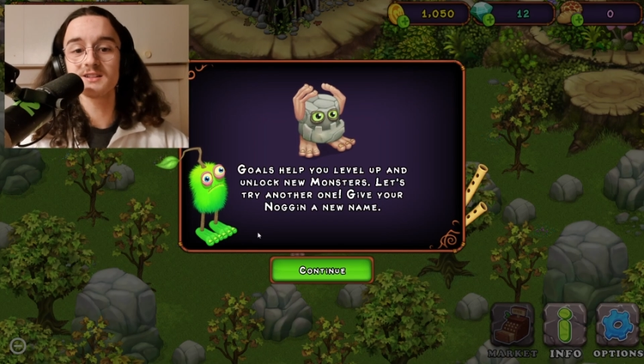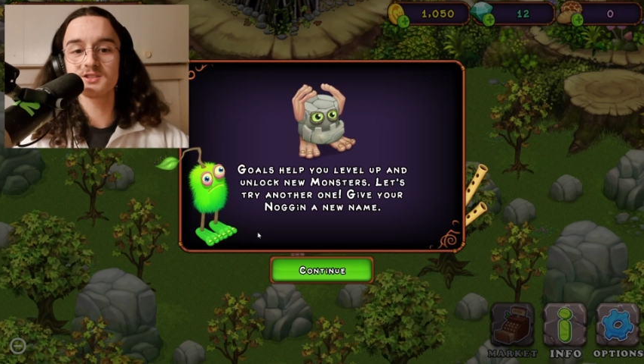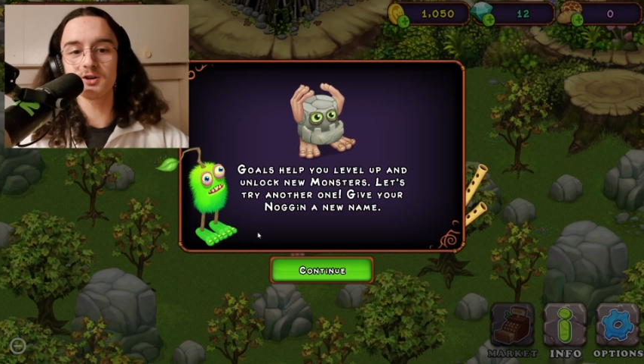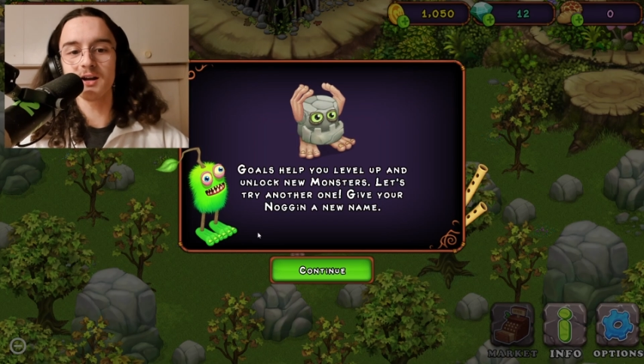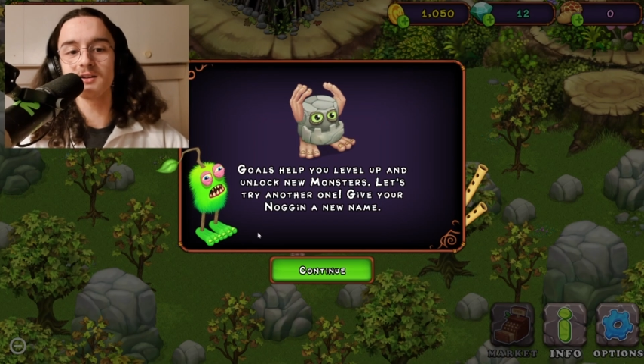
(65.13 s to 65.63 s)

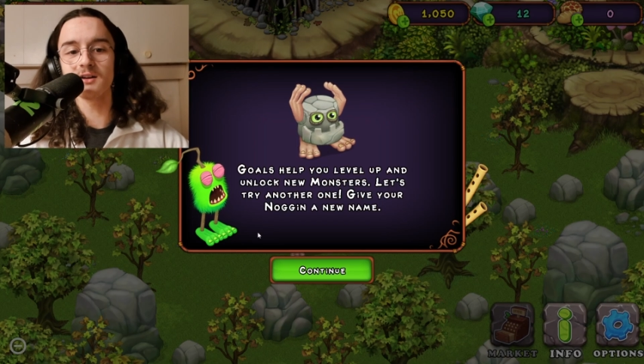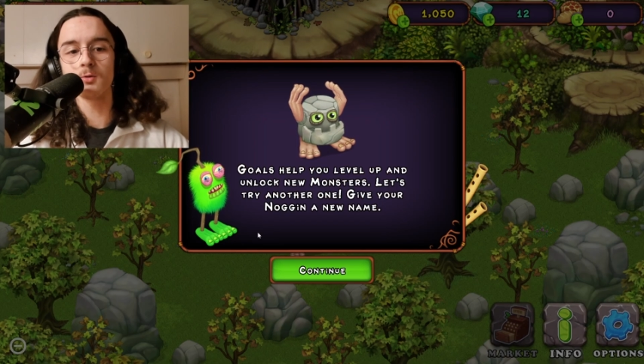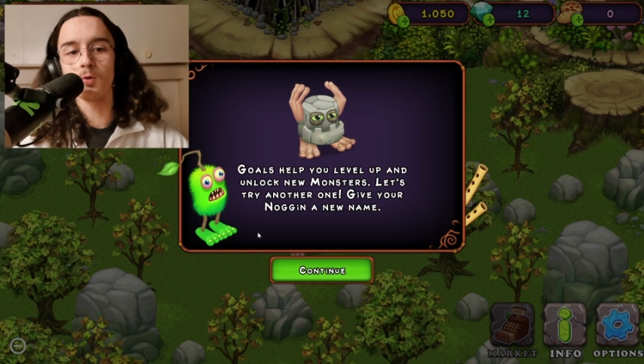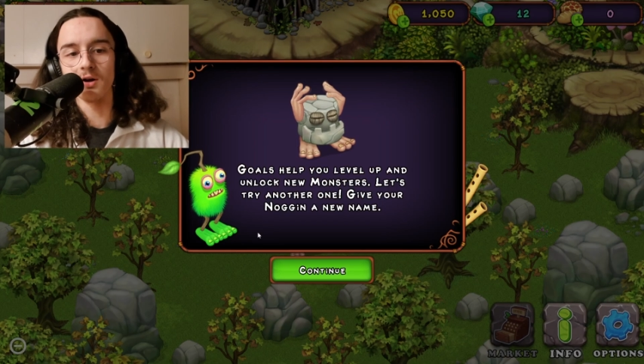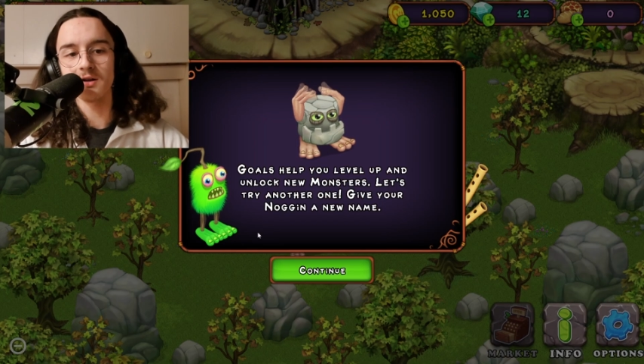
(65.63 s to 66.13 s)
Let's try
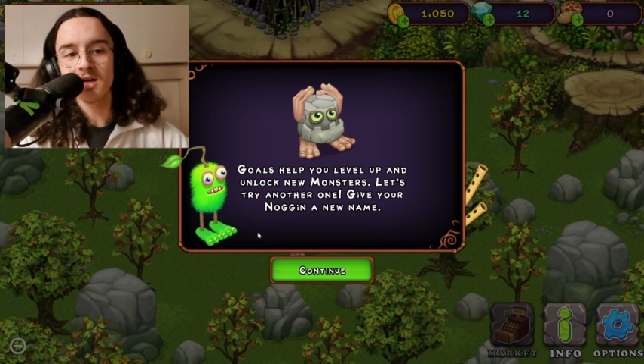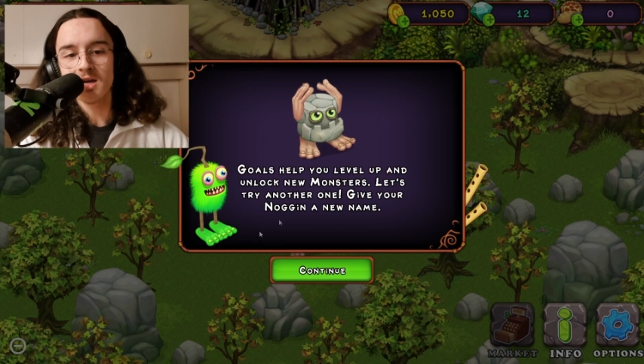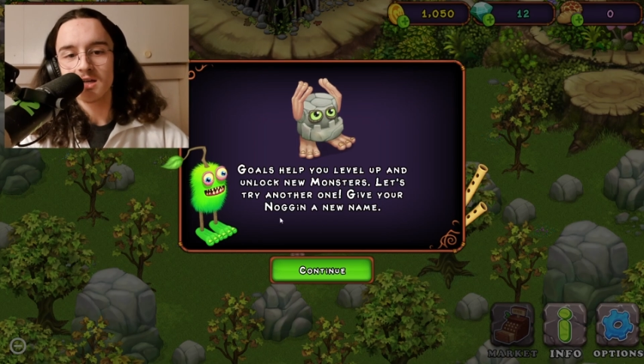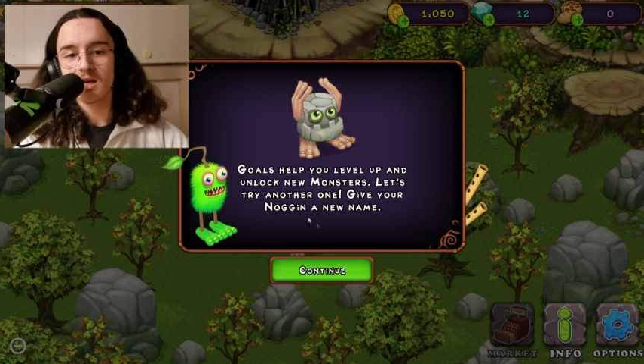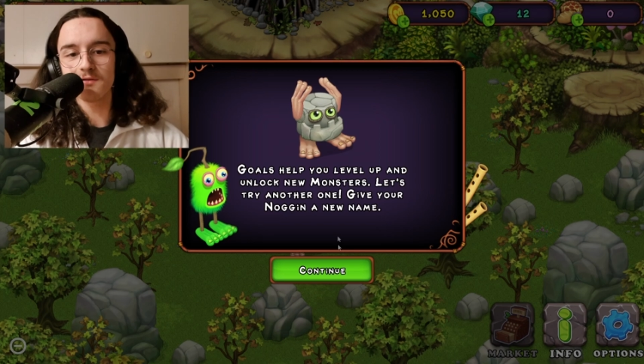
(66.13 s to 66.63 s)
another one.
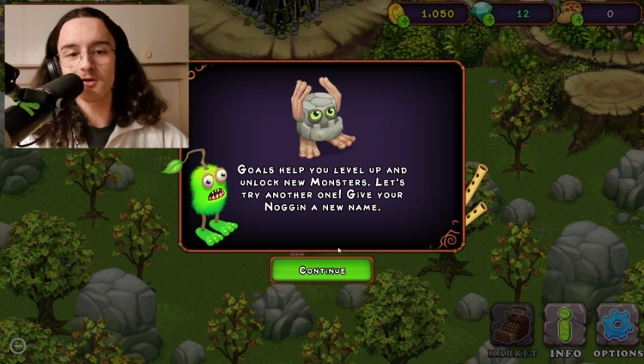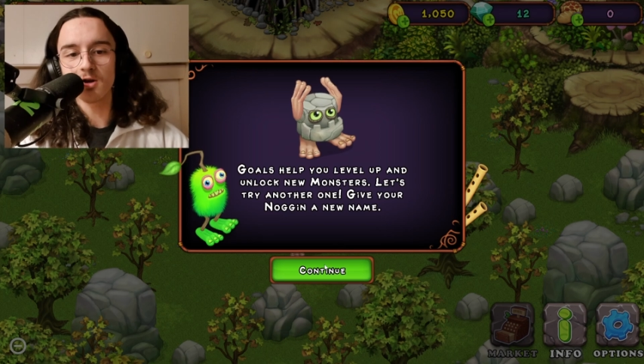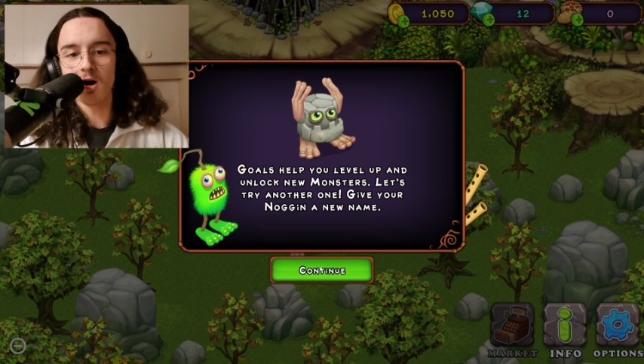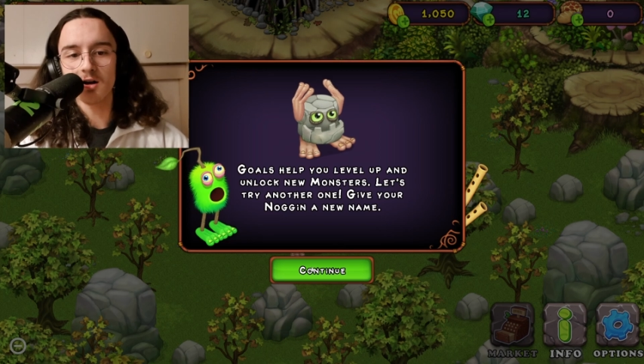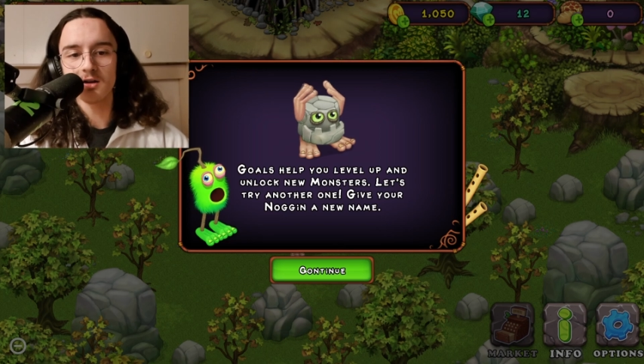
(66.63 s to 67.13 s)
Give
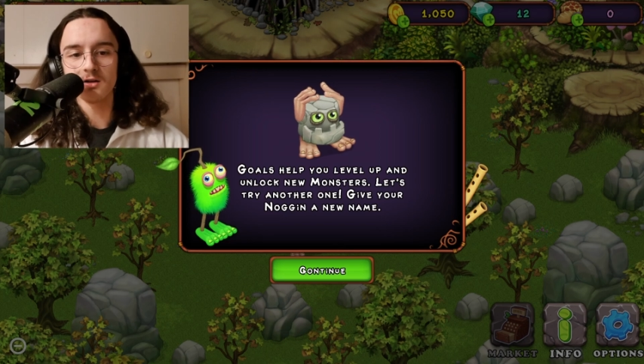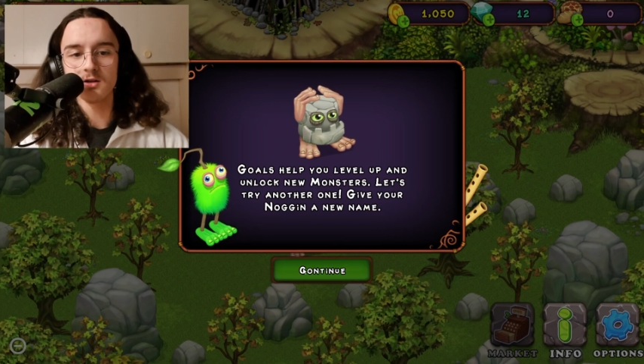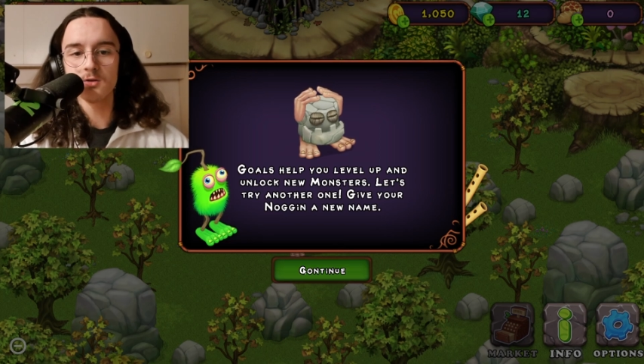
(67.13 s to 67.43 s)
your noggin a